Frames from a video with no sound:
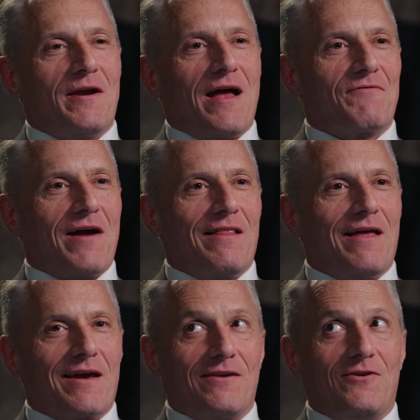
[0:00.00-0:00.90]
and I've got
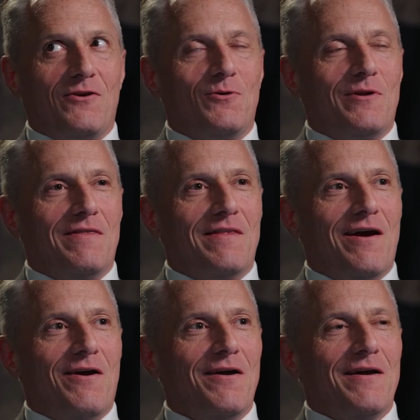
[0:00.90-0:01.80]
like a dude in
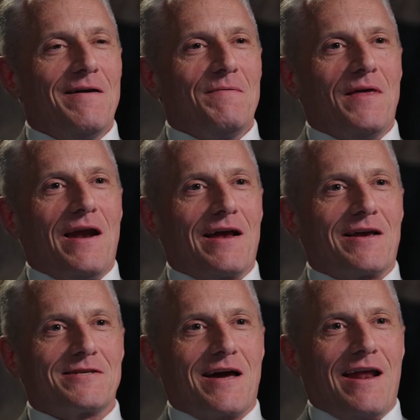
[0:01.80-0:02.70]
there that I
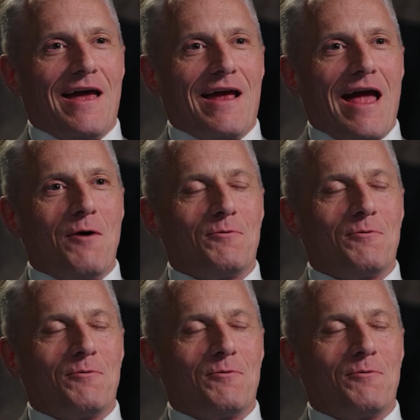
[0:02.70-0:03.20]
just kind of hang out